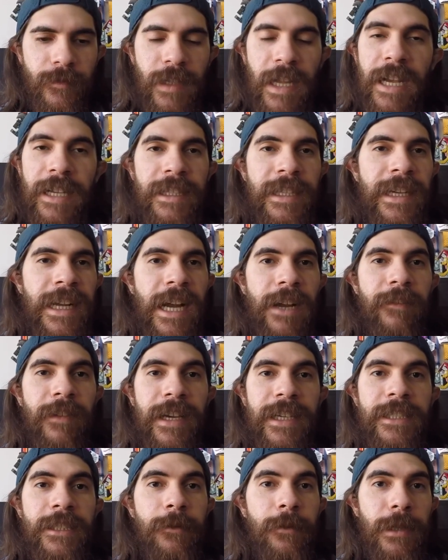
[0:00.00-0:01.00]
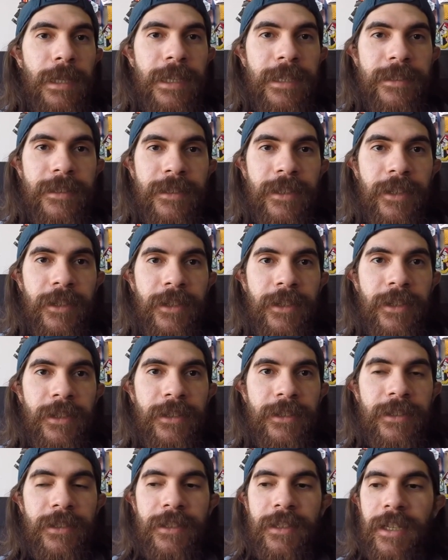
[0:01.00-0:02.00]
I didn't have any
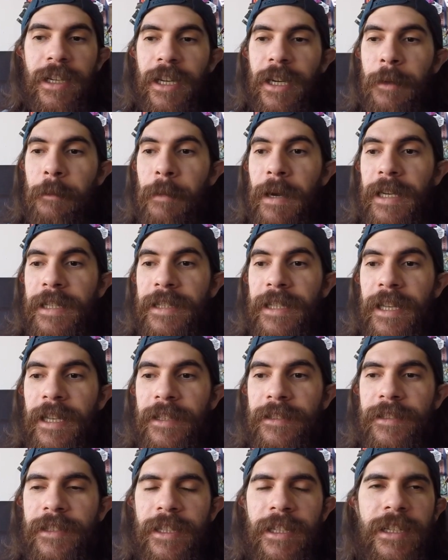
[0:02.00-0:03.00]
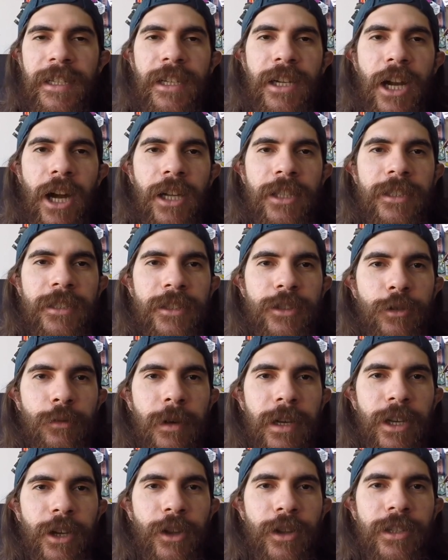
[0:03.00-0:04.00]
blisters, my nails didn't cut into
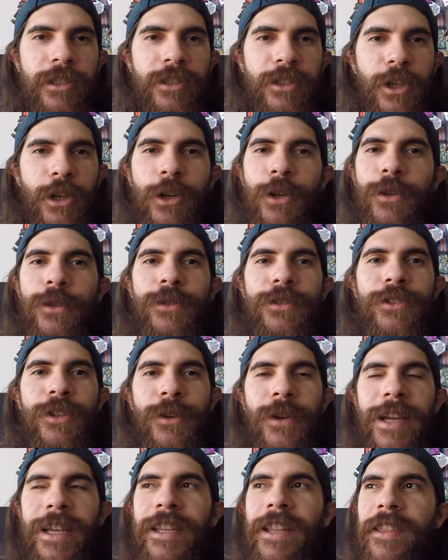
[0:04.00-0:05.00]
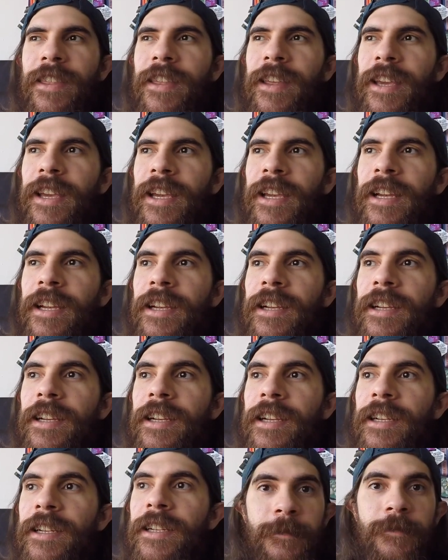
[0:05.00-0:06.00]
my other toes or anything.
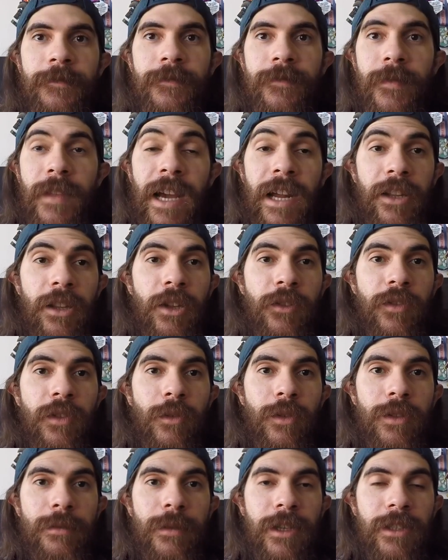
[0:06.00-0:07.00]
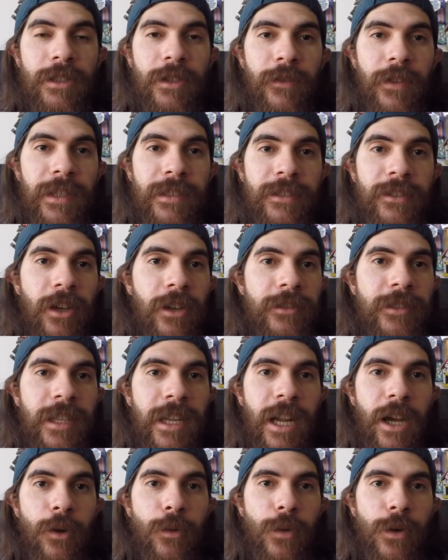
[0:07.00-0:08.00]
I don't know if it was because of the socks that
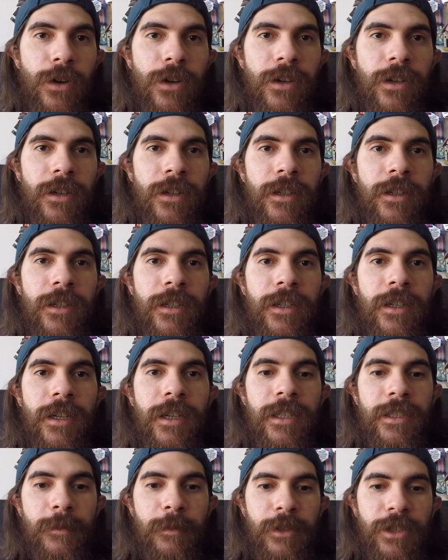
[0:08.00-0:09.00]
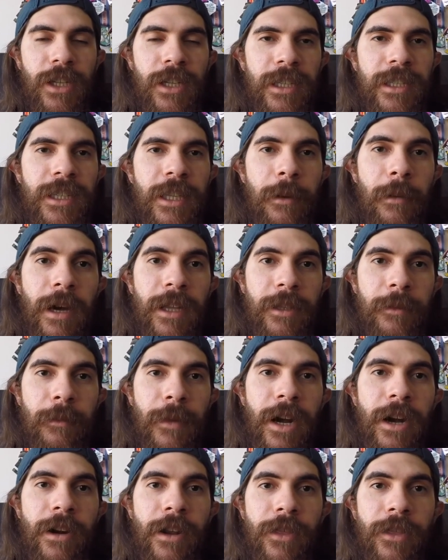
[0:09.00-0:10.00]
I wore, especially at the
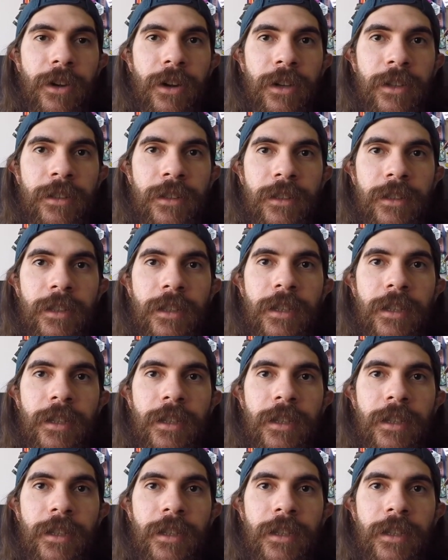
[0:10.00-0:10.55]
marathon.